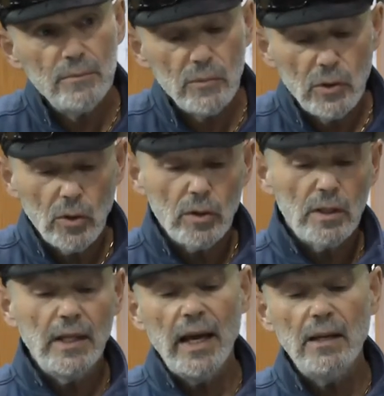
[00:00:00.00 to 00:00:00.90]
nor
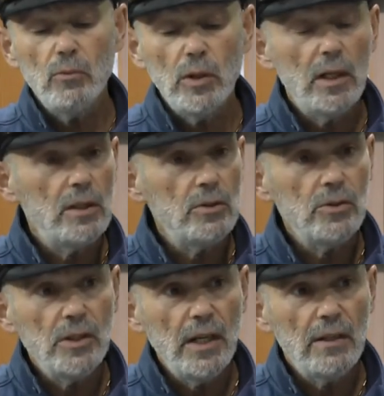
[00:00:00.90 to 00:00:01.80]
can we
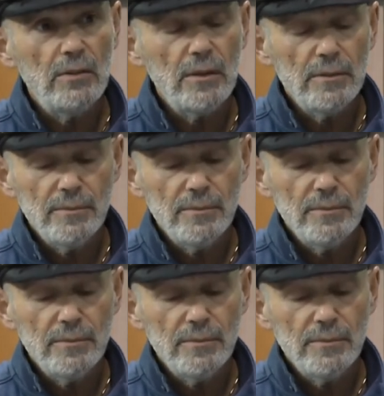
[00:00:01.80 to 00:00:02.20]
understand.